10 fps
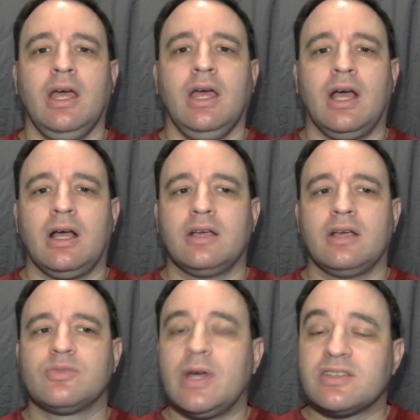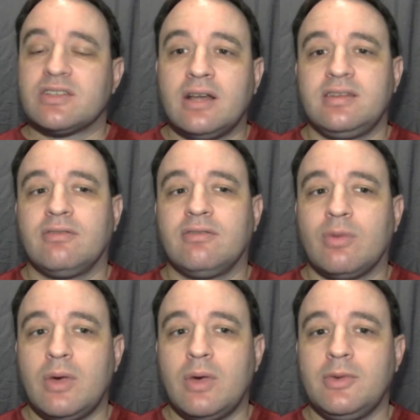as well as content
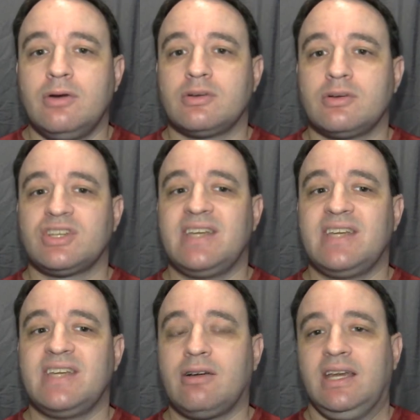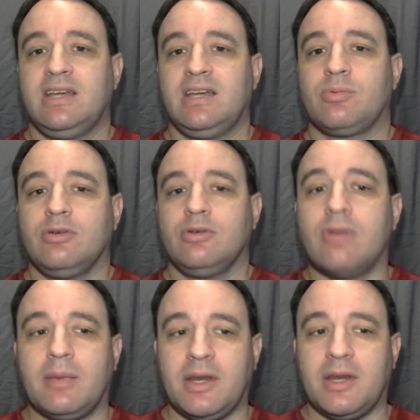for women who are just now getting into
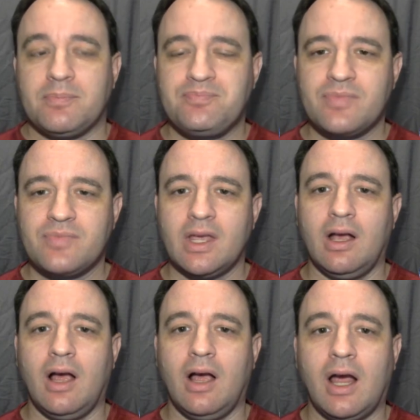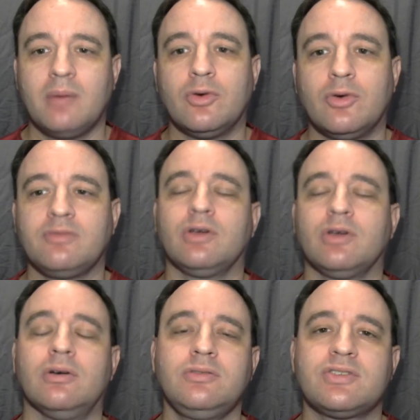programming. I'm one of your
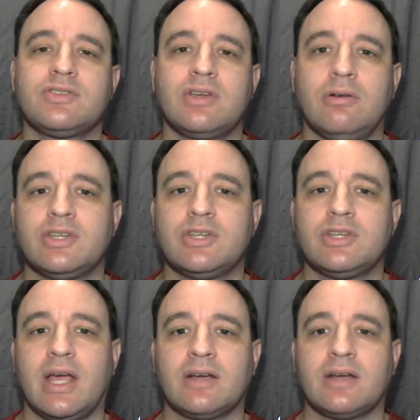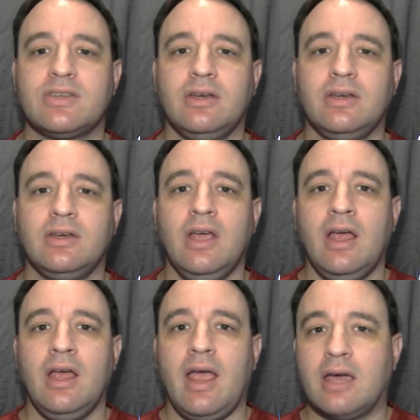hosts, Cody Jackson,
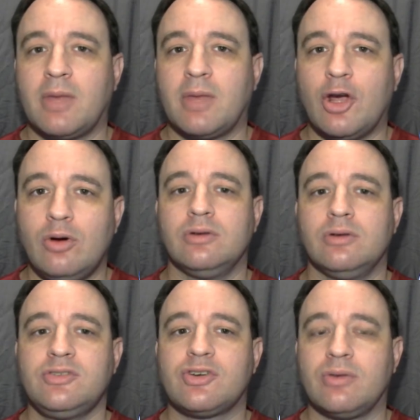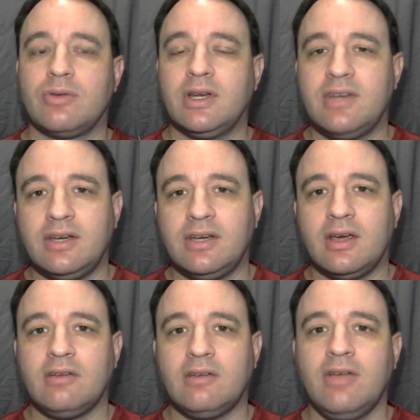and my co-host, Karina
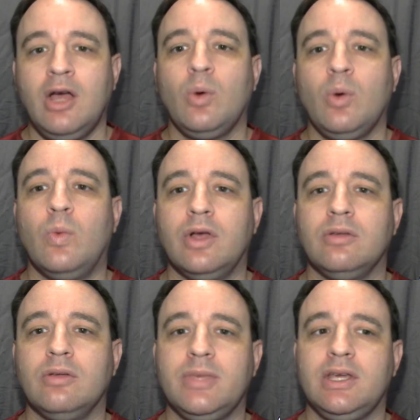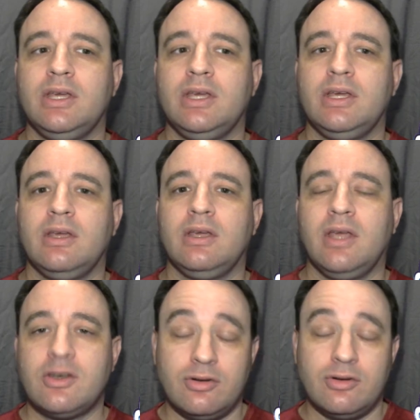Titov, will be
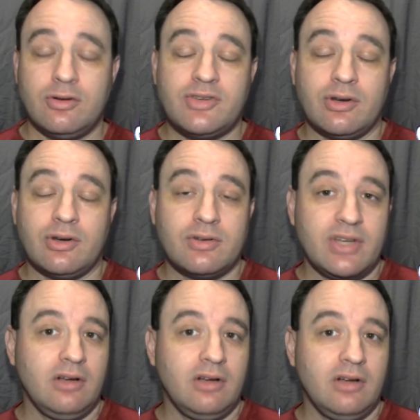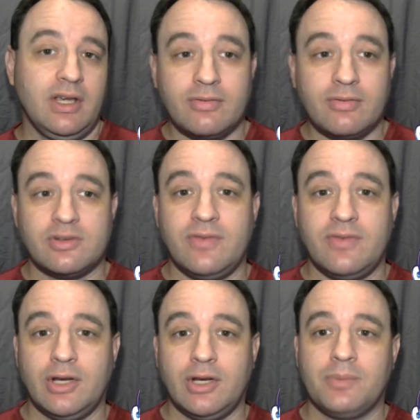introducing herself in her first
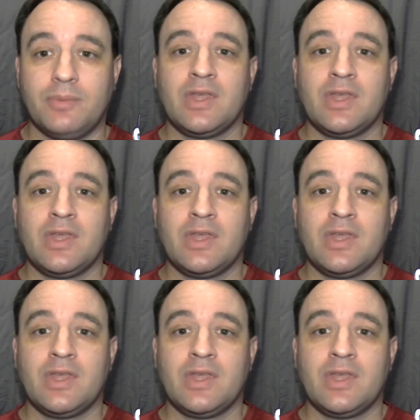video.